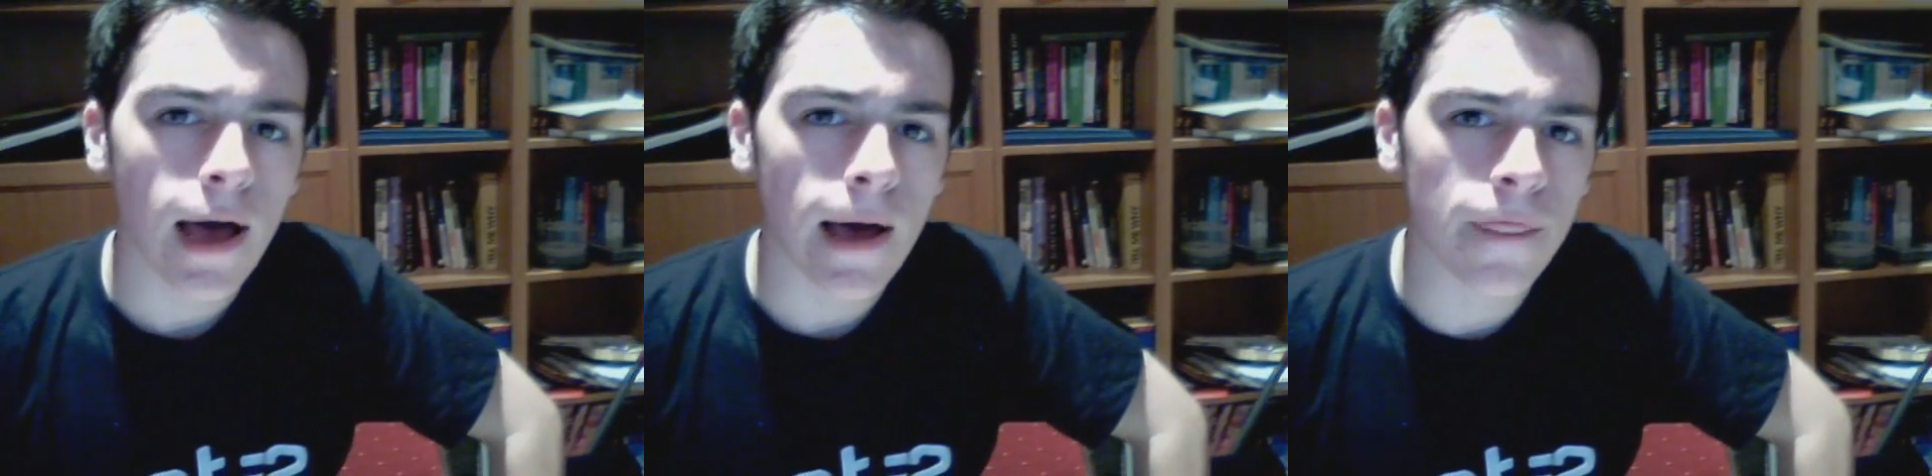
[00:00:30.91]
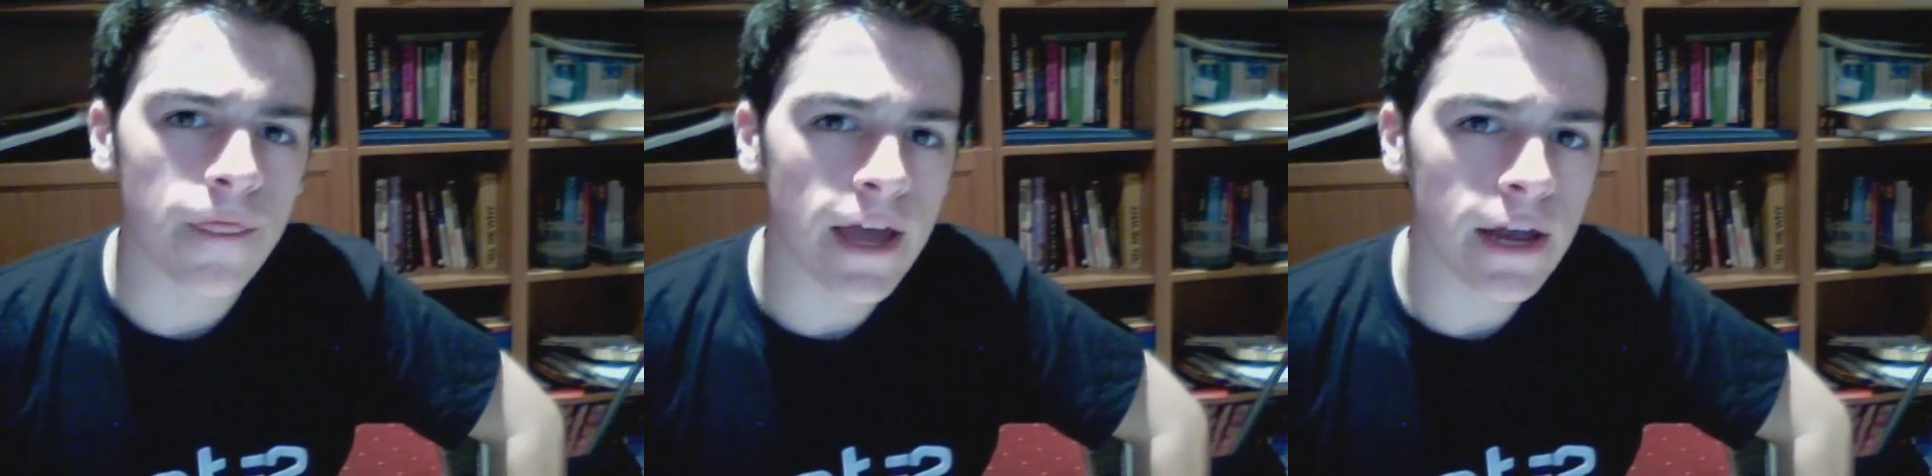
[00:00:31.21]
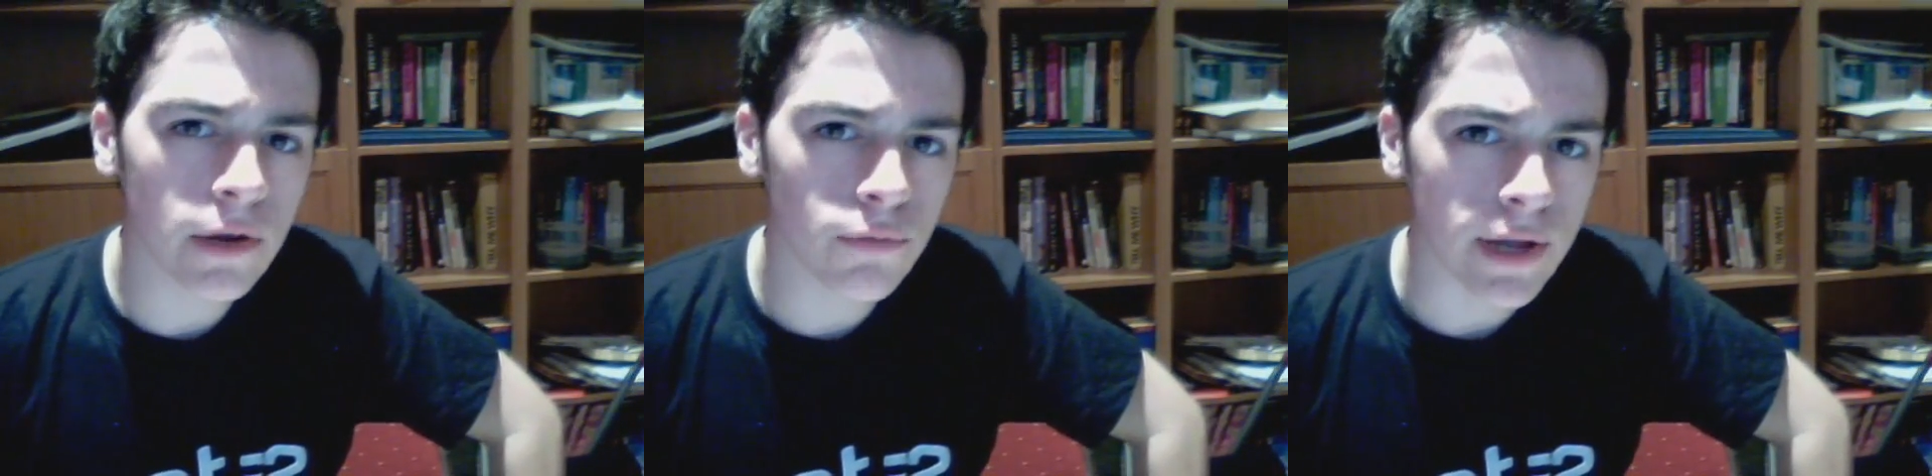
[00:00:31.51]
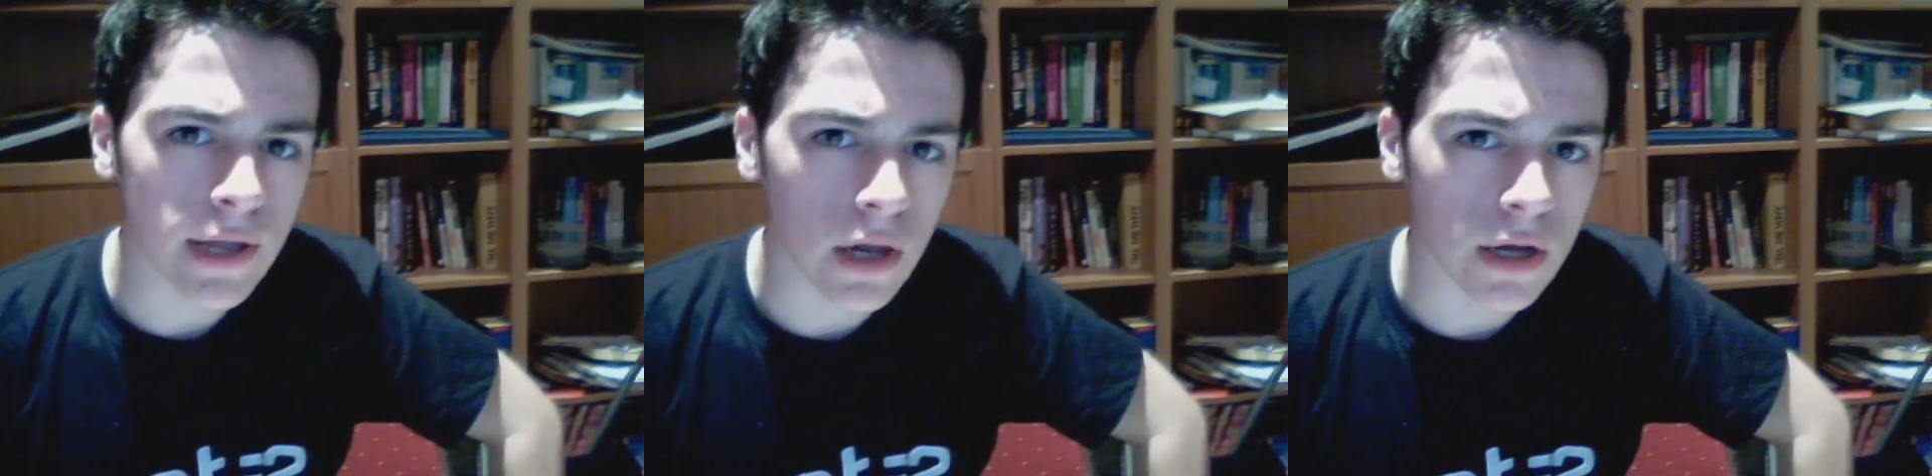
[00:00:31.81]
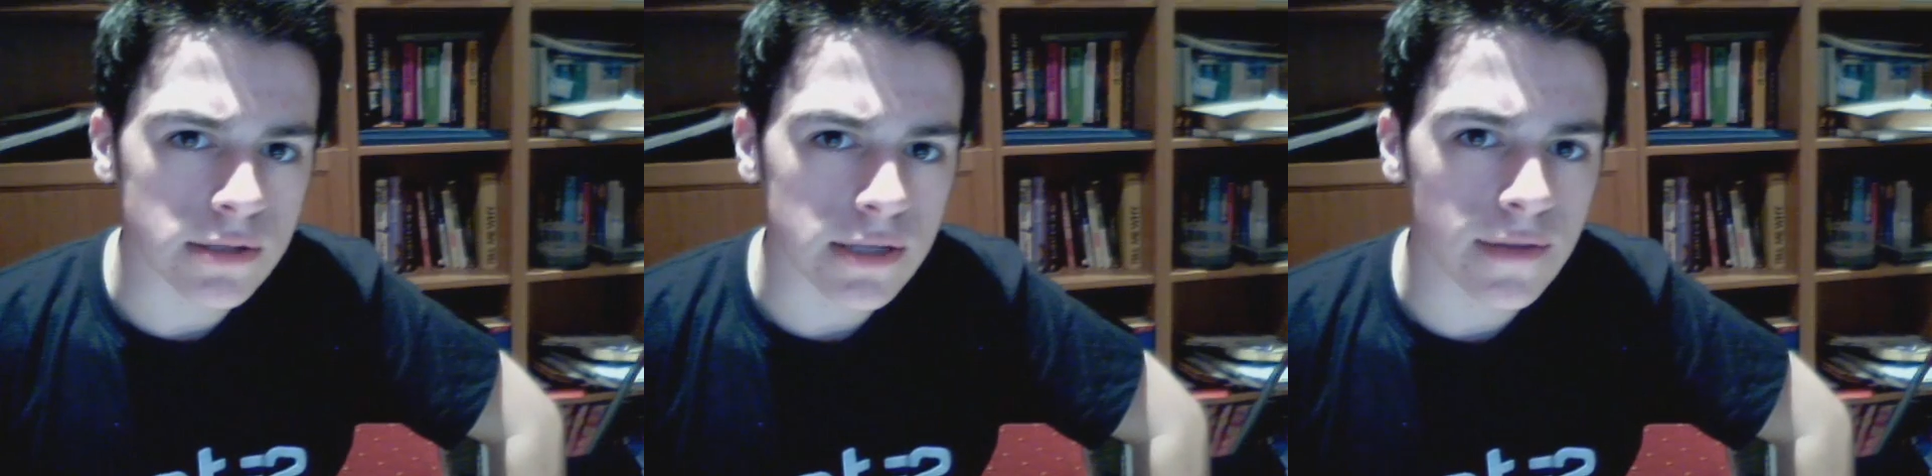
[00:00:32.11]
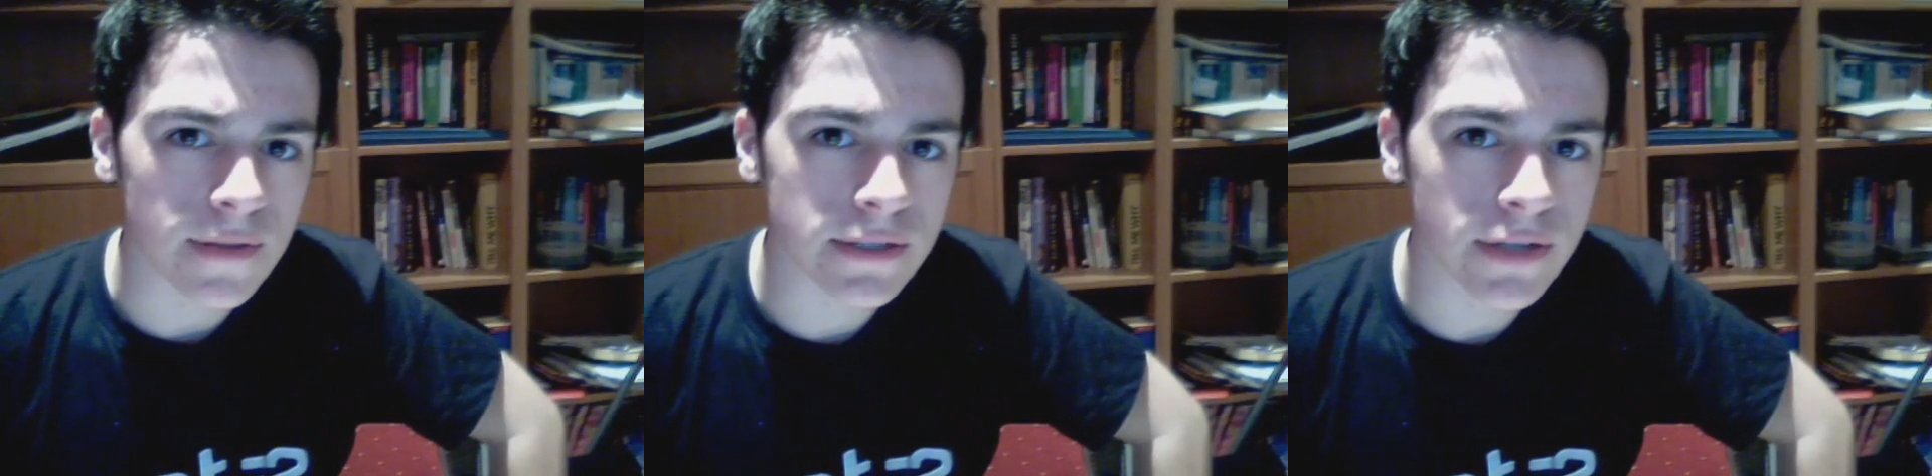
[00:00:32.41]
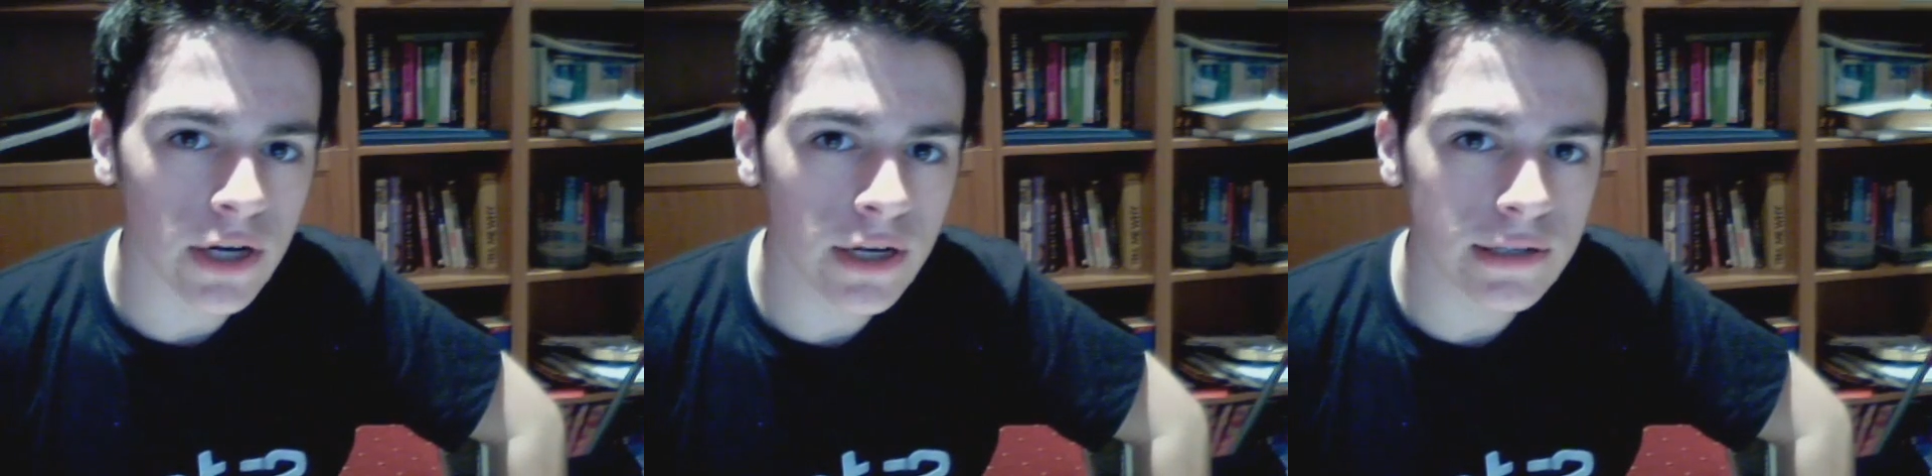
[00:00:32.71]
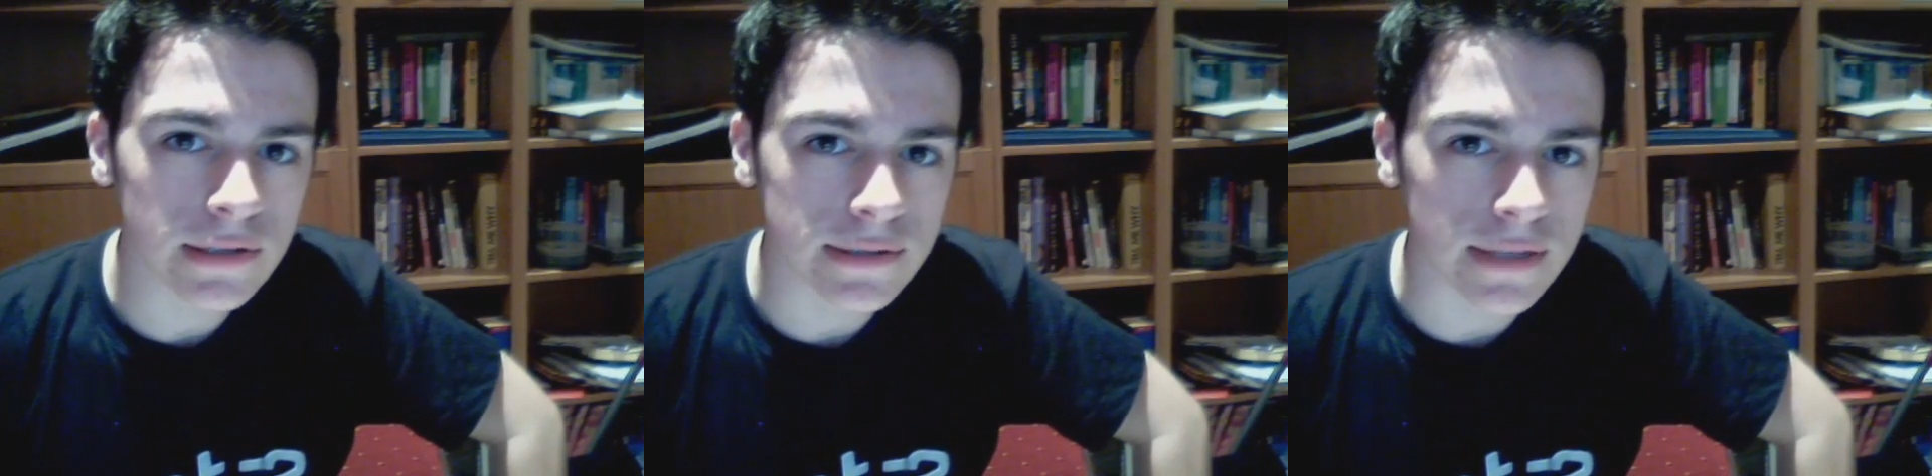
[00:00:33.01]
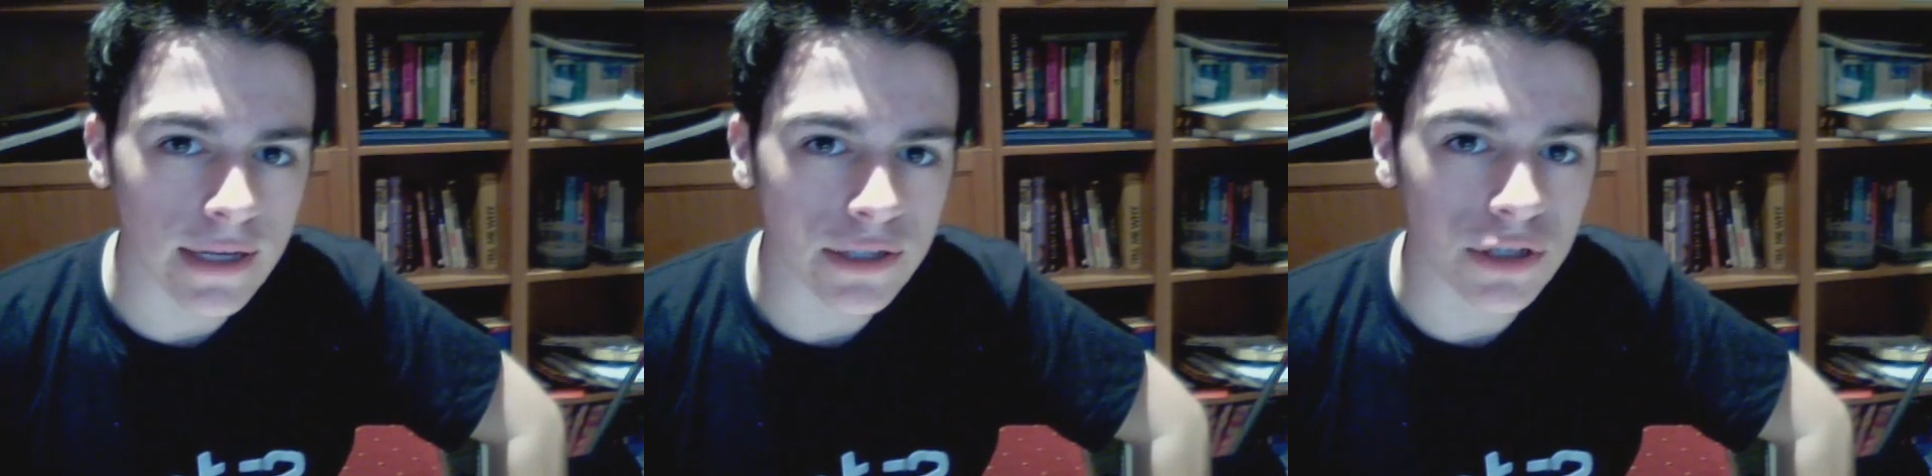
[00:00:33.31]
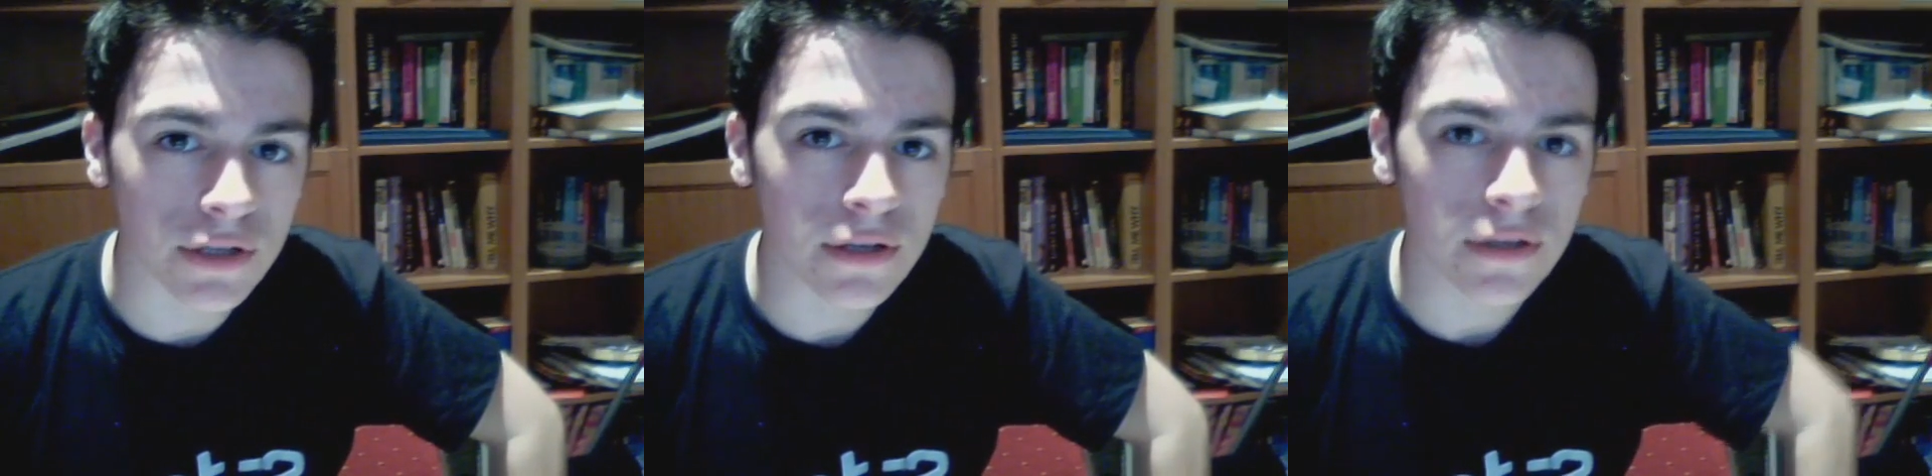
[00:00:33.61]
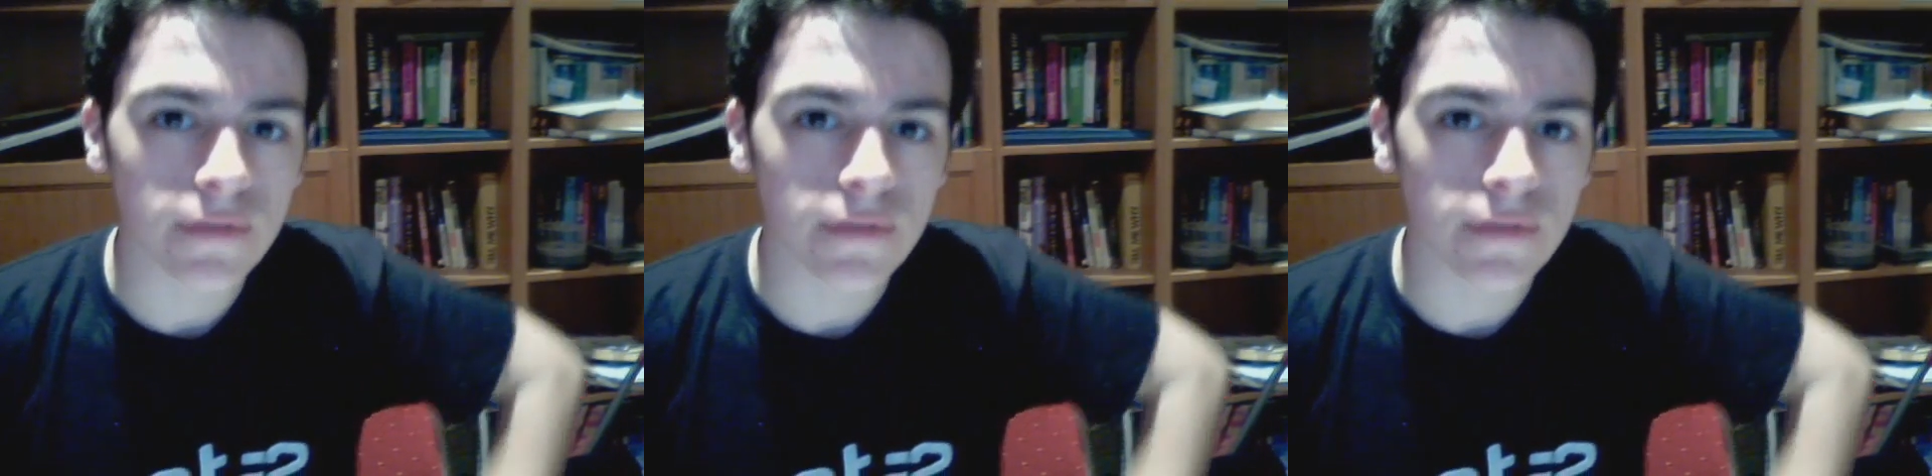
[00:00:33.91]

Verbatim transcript: And then I realized in the title section,